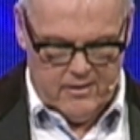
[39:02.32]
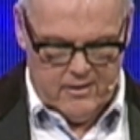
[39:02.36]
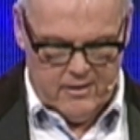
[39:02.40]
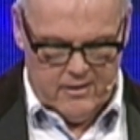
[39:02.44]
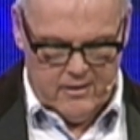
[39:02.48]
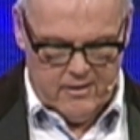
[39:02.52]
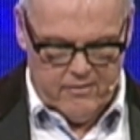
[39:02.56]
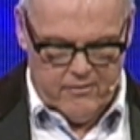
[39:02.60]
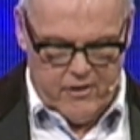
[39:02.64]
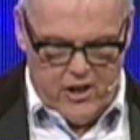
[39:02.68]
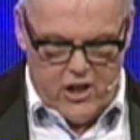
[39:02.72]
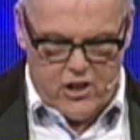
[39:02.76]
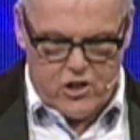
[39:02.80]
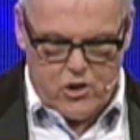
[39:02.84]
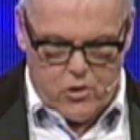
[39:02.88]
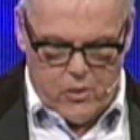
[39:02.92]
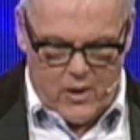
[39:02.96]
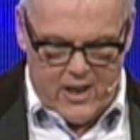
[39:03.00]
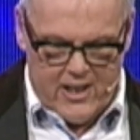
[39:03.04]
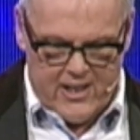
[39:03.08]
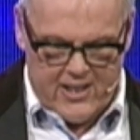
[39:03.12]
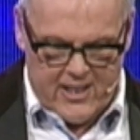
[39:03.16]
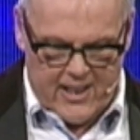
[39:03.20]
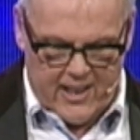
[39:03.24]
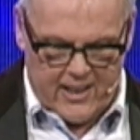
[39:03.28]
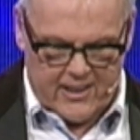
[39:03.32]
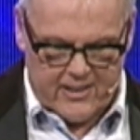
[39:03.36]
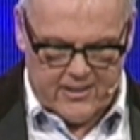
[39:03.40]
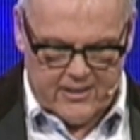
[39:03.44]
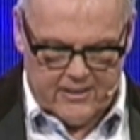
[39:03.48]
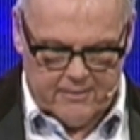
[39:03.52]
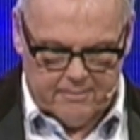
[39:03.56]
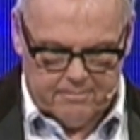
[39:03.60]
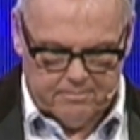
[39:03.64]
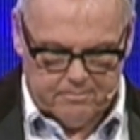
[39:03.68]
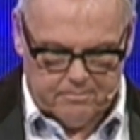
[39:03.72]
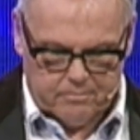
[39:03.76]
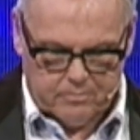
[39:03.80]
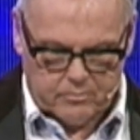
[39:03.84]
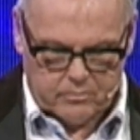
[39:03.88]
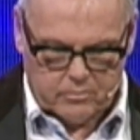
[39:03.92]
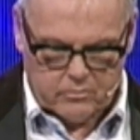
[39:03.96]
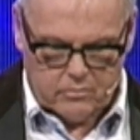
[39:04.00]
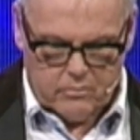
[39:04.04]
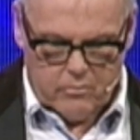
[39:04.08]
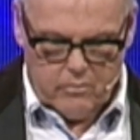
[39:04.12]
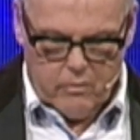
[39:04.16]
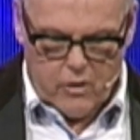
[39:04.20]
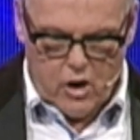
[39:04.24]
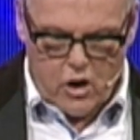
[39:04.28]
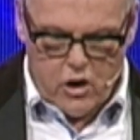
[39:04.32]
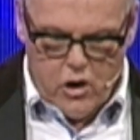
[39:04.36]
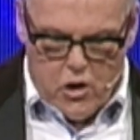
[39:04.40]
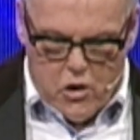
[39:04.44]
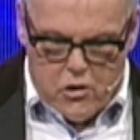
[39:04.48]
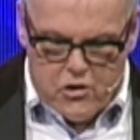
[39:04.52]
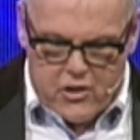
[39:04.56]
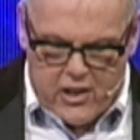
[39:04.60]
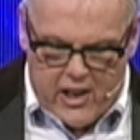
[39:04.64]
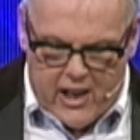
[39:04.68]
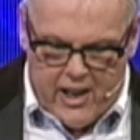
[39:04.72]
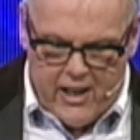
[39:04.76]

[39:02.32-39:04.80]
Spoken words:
Verse 26, you see and